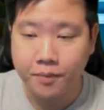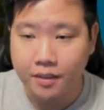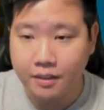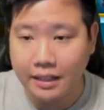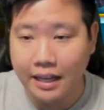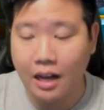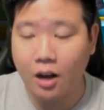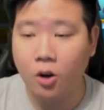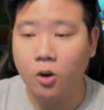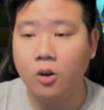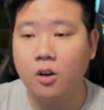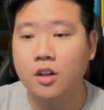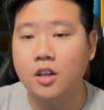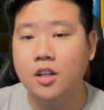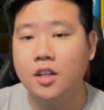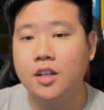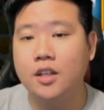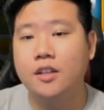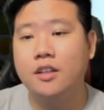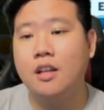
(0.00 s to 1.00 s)
Now,
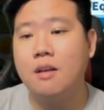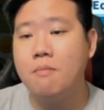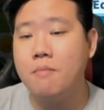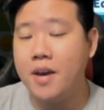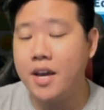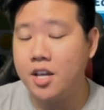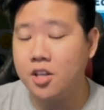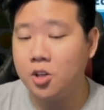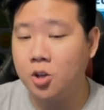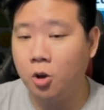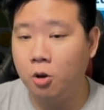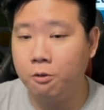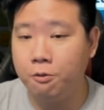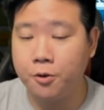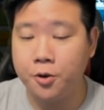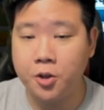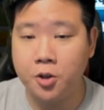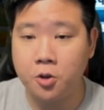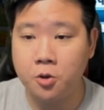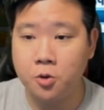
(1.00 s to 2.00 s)
the main goal for
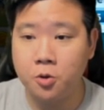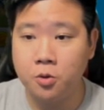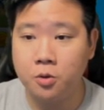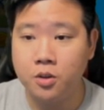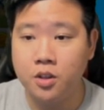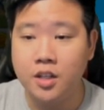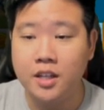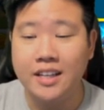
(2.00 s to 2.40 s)
you